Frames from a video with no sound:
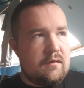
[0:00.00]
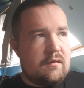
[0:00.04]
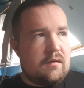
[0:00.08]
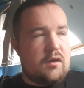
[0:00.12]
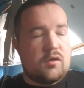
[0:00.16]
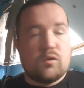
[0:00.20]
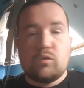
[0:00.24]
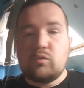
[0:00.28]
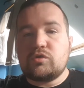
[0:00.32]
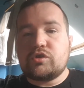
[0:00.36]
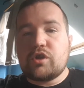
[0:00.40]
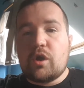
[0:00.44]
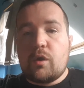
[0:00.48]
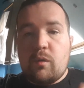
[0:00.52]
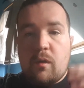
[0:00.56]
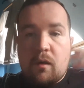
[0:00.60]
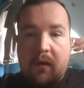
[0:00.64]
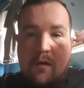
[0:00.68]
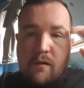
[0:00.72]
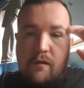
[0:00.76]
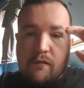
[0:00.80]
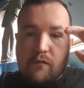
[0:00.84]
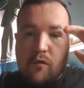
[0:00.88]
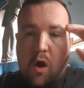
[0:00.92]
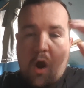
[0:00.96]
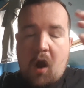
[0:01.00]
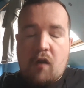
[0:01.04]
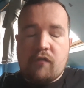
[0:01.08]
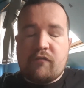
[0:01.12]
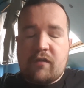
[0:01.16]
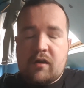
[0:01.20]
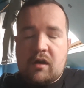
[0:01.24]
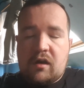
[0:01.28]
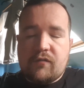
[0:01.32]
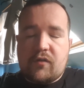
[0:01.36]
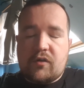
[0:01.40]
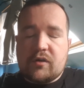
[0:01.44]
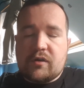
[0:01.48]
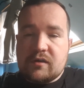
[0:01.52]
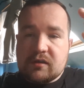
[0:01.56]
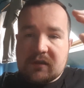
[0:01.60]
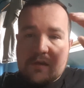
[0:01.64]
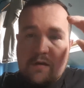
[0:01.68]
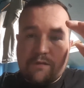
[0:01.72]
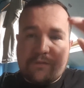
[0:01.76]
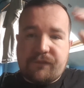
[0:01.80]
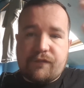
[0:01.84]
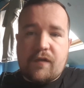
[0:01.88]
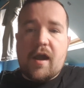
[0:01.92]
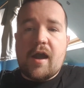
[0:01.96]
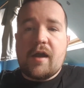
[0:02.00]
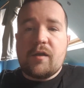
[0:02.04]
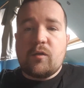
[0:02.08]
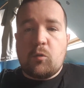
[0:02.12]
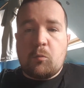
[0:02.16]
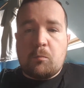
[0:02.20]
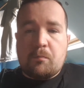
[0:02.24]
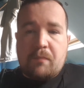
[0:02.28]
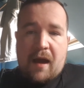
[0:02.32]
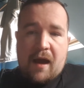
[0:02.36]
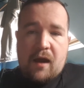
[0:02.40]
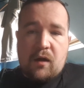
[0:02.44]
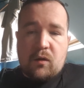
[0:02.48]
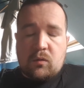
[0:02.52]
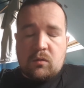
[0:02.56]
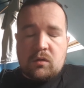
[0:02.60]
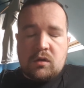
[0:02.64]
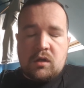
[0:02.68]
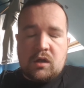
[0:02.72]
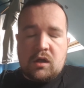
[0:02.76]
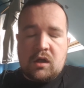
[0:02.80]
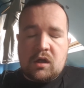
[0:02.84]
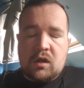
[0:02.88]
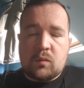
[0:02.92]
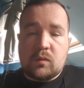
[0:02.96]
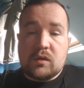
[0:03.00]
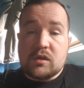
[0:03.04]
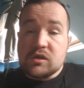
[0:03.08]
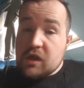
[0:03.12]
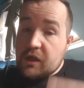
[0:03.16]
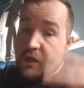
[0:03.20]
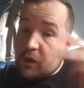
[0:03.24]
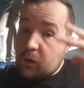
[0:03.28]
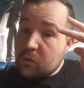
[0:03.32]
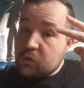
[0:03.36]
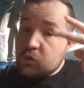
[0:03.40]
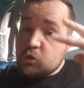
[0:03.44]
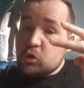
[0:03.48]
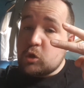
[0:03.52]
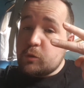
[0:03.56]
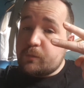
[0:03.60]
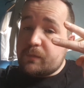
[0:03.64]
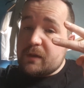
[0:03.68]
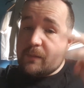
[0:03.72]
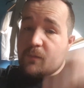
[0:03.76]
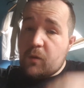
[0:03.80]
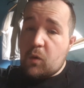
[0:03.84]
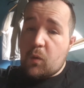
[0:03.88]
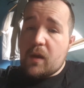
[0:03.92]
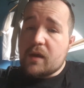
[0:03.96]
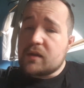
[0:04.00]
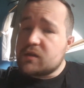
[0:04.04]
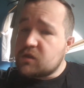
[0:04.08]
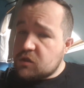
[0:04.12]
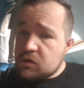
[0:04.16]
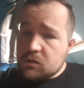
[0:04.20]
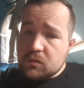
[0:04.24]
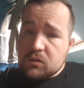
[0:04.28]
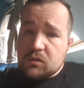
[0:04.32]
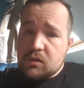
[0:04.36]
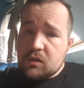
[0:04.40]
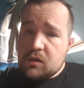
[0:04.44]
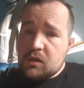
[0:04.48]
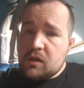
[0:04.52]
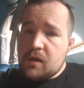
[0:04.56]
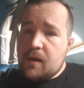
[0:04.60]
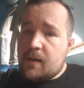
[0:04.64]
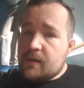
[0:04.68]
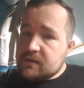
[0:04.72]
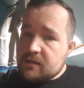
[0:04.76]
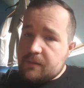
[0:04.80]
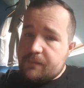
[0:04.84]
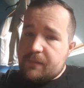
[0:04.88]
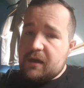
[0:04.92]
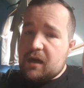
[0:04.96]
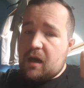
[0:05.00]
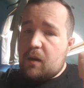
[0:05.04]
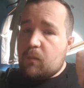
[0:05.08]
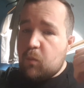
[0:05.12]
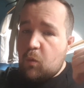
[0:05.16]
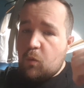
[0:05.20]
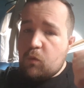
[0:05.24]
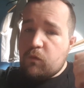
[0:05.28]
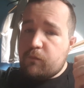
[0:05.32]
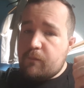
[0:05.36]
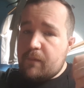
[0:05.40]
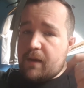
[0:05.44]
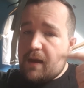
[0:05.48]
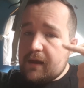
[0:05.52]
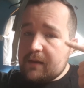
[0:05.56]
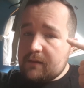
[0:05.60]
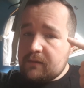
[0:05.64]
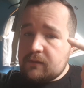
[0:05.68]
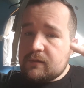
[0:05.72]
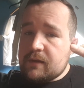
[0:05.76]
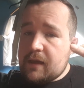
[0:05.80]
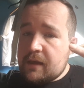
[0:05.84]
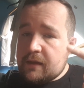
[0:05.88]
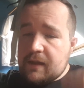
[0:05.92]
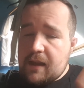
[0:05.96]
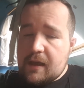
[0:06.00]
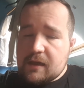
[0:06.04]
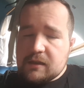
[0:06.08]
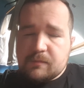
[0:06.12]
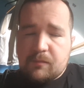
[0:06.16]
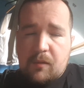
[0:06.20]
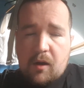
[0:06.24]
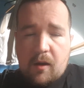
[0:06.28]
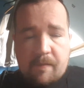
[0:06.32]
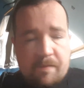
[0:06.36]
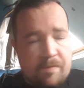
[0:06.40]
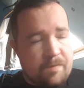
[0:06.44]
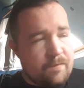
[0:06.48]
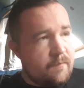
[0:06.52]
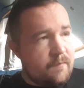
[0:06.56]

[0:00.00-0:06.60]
And also our Ring of Honor's final battle, which I know two people went to. So big up Wolfman and Lexbot.